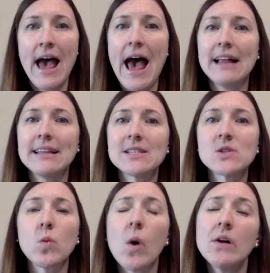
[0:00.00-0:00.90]
at
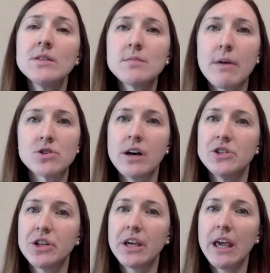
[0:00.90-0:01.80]
least one special
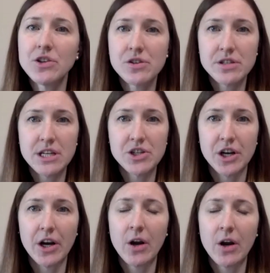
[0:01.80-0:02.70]
education
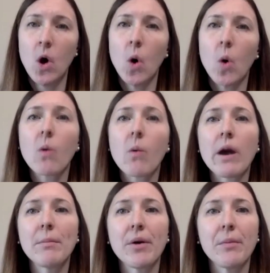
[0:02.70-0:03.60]
teacher, or where
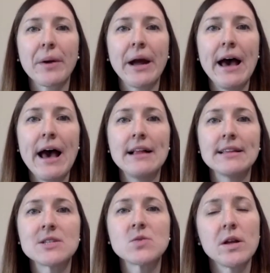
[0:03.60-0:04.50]
appropriate, at
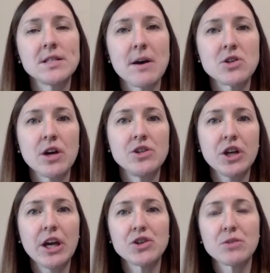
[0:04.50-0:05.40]
least one special
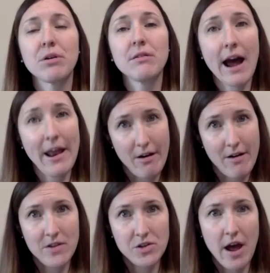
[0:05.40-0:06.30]
education provider of
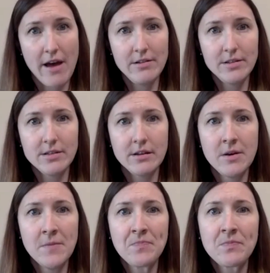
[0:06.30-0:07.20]
the child,
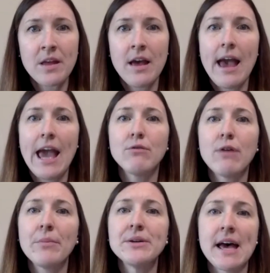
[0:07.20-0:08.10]
a
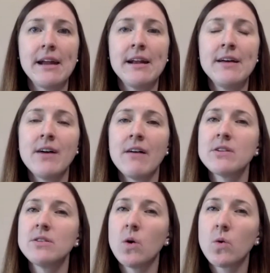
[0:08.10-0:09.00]
representative of the
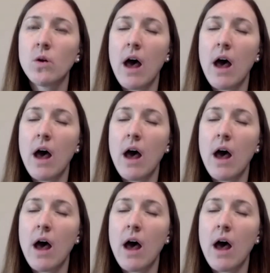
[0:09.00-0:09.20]
local